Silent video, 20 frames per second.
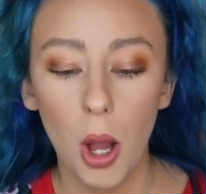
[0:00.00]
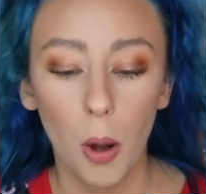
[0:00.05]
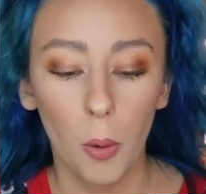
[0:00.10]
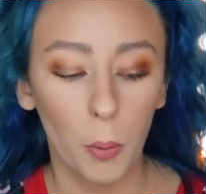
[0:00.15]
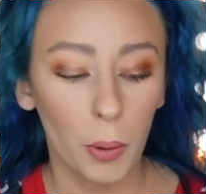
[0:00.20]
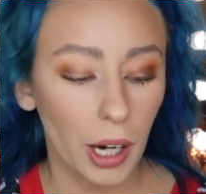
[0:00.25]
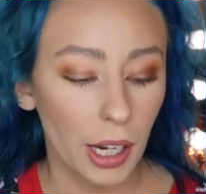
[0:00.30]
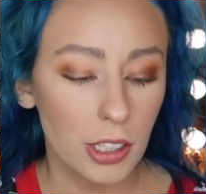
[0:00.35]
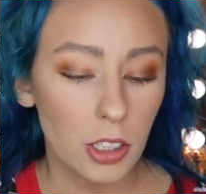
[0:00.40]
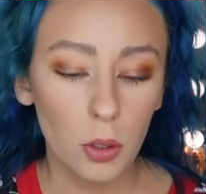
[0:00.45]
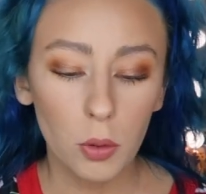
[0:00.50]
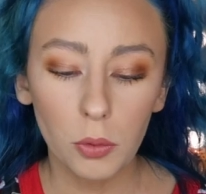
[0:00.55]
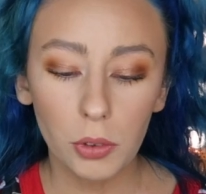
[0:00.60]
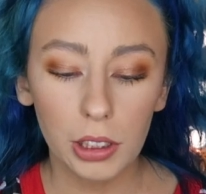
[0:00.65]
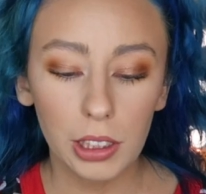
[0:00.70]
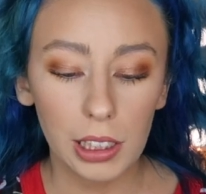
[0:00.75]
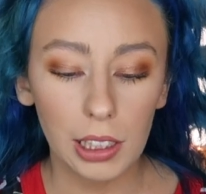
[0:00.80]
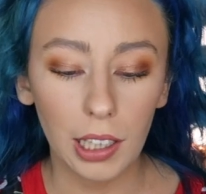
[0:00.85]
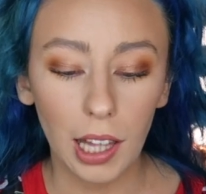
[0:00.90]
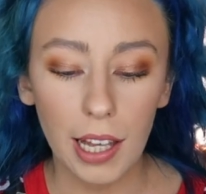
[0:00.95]
What I don't
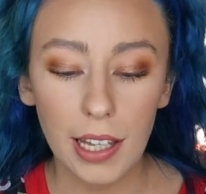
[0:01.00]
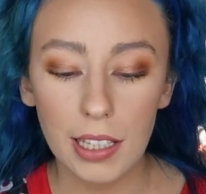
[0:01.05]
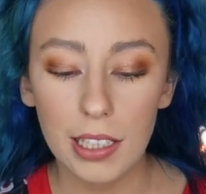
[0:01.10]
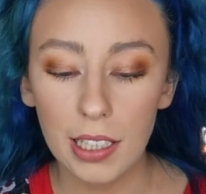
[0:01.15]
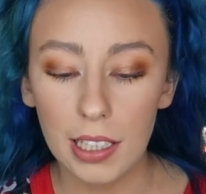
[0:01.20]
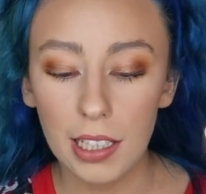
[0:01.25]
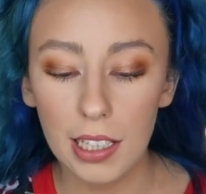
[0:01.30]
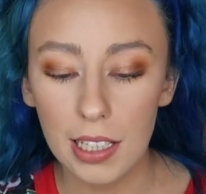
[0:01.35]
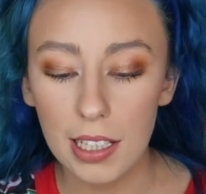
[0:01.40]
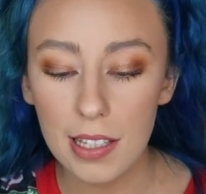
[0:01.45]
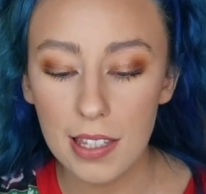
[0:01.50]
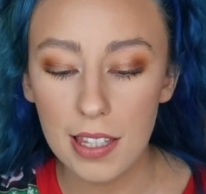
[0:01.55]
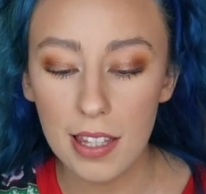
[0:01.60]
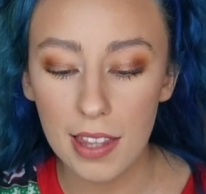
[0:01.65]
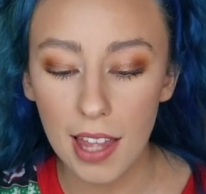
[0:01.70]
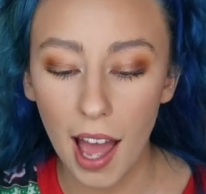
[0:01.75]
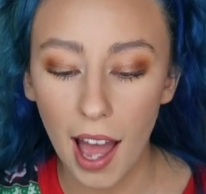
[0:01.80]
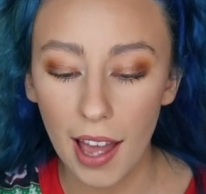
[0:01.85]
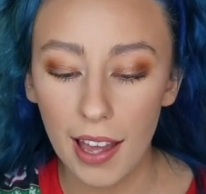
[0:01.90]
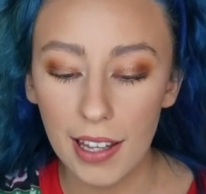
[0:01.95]
really like is
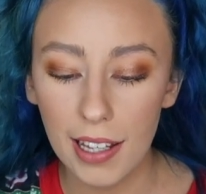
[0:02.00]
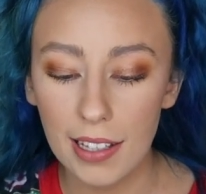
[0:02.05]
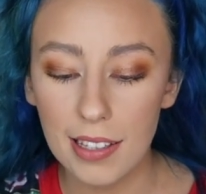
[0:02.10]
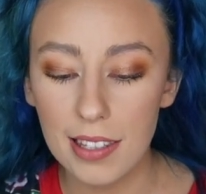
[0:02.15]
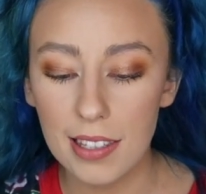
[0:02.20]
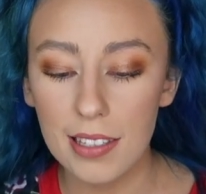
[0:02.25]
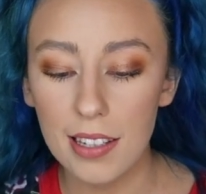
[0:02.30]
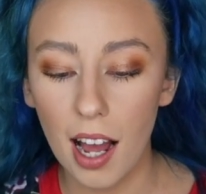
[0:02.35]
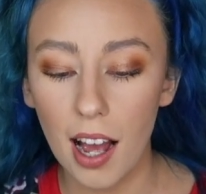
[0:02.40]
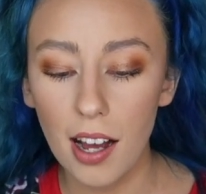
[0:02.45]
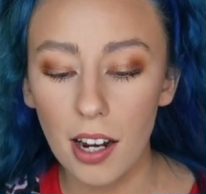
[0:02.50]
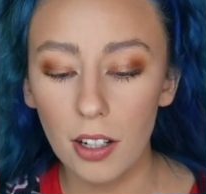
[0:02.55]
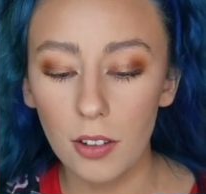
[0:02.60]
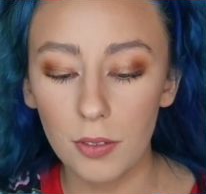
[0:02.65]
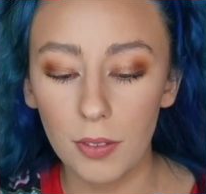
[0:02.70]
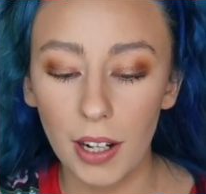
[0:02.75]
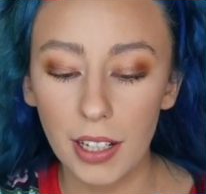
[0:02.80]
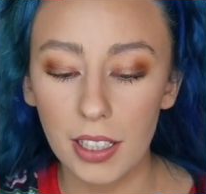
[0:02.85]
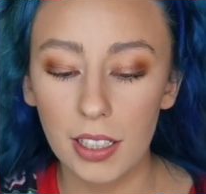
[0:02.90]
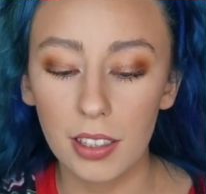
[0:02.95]
that it's not a
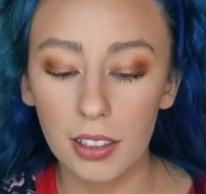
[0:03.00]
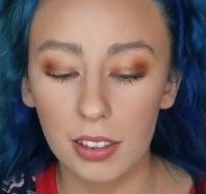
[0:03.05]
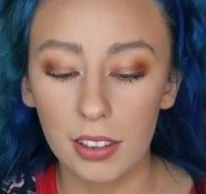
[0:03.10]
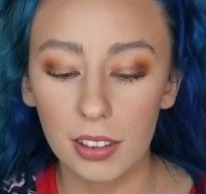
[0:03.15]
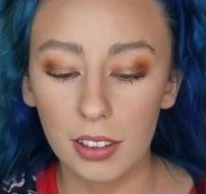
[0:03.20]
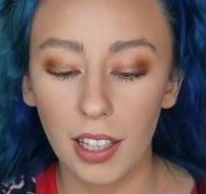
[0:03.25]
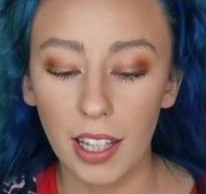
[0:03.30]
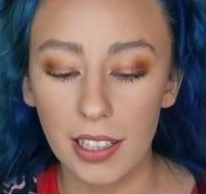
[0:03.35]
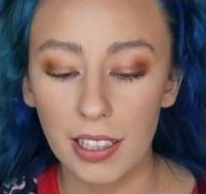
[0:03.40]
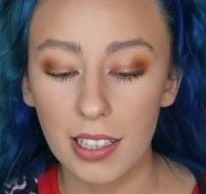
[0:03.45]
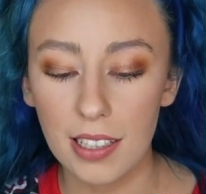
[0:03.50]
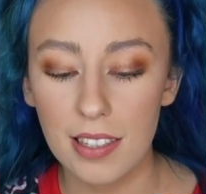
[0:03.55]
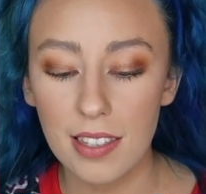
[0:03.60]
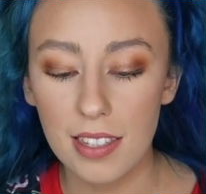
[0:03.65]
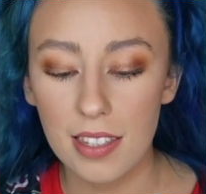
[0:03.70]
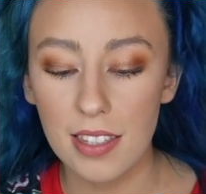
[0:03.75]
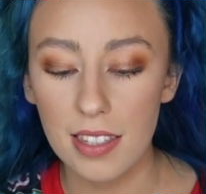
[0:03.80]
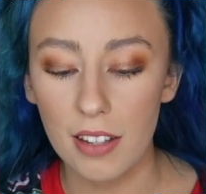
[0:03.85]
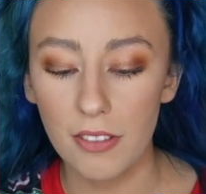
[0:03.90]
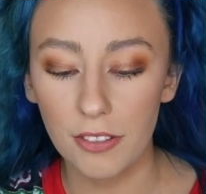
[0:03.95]
regular like
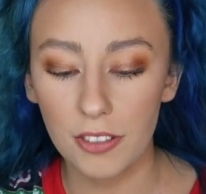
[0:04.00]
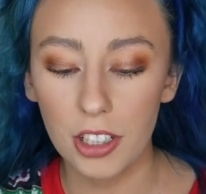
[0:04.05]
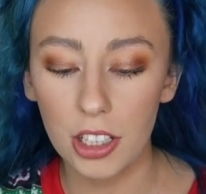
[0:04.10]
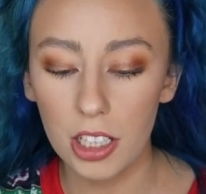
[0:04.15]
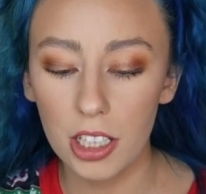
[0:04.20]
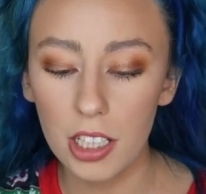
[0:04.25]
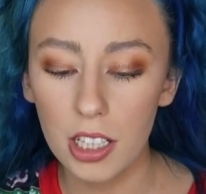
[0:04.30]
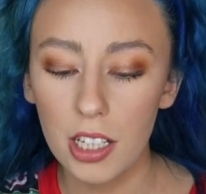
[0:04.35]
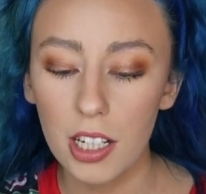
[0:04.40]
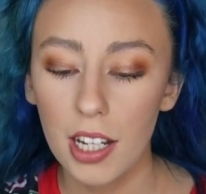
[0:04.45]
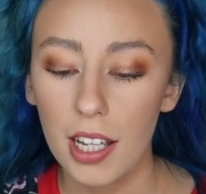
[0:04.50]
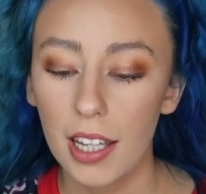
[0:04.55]
sifter.